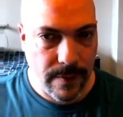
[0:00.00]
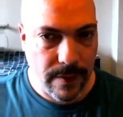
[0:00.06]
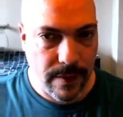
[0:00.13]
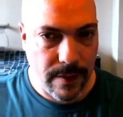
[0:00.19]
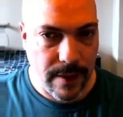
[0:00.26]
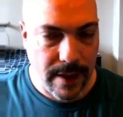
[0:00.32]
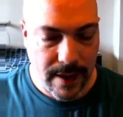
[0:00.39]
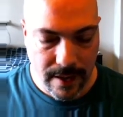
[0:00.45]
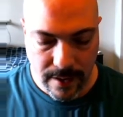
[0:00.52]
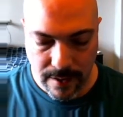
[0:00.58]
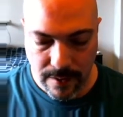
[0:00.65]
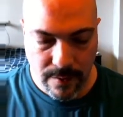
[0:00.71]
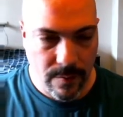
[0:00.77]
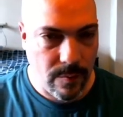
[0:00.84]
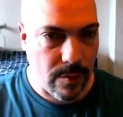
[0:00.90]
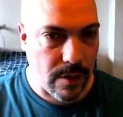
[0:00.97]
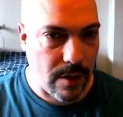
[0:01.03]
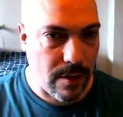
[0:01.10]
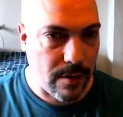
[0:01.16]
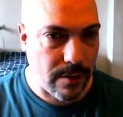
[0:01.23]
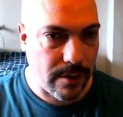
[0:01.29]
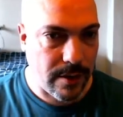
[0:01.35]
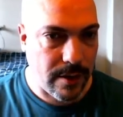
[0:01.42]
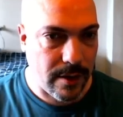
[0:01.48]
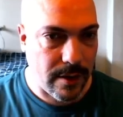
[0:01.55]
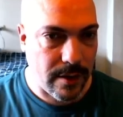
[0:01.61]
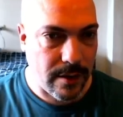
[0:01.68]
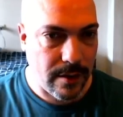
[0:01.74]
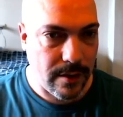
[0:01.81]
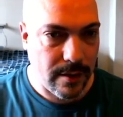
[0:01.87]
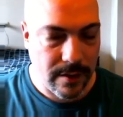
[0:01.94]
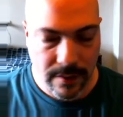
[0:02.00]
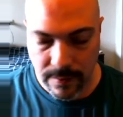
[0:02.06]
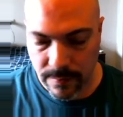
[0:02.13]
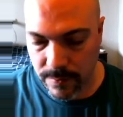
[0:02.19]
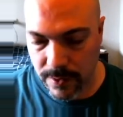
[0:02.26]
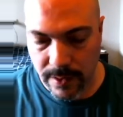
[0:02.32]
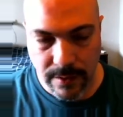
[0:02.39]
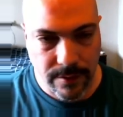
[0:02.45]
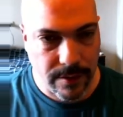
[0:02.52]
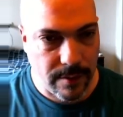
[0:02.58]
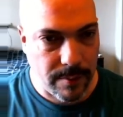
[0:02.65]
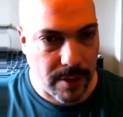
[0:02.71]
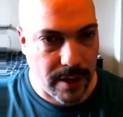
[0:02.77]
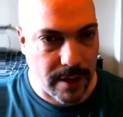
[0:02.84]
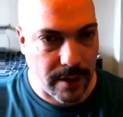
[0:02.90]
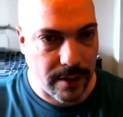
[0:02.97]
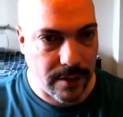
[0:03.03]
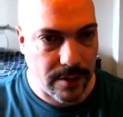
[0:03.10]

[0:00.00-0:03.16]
Then we'll halt the we'll halt the plug.